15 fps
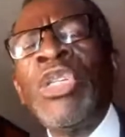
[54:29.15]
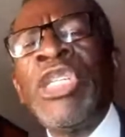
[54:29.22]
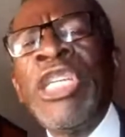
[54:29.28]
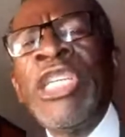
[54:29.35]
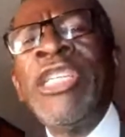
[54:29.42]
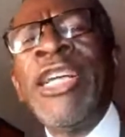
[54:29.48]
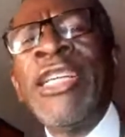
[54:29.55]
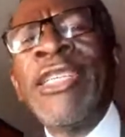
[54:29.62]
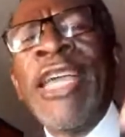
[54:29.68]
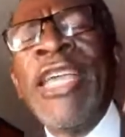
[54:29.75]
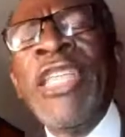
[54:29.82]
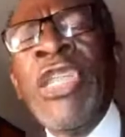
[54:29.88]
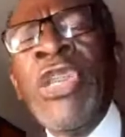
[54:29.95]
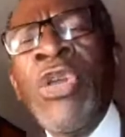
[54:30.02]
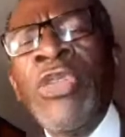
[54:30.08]
teachers are in
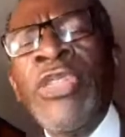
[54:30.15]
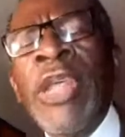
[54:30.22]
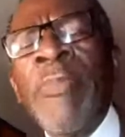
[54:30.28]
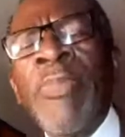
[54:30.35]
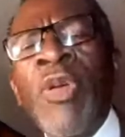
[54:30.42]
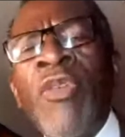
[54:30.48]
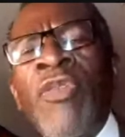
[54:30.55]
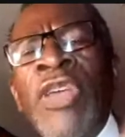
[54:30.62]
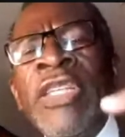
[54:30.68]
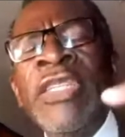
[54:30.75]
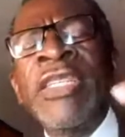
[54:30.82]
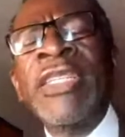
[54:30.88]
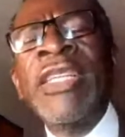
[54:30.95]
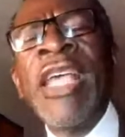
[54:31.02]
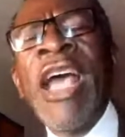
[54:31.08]
the Northern
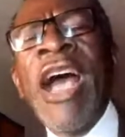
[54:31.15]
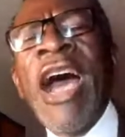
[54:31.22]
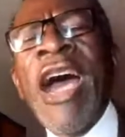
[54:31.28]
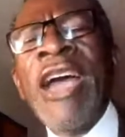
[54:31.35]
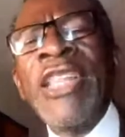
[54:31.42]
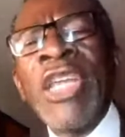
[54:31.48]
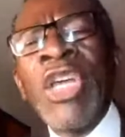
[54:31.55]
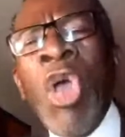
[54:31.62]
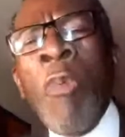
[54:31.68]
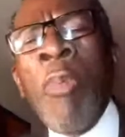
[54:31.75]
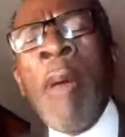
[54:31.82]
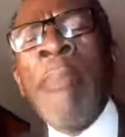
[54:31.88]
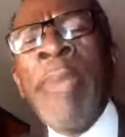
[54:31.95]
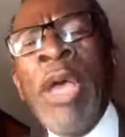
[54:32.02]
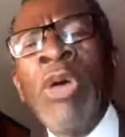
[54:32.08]
Province and the
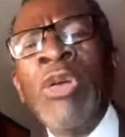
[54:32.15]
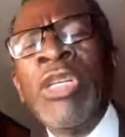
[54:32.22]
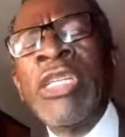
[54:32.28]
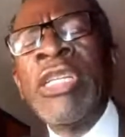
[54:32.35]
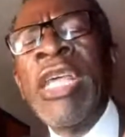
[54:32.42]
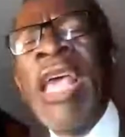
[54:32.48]
Copper Belt,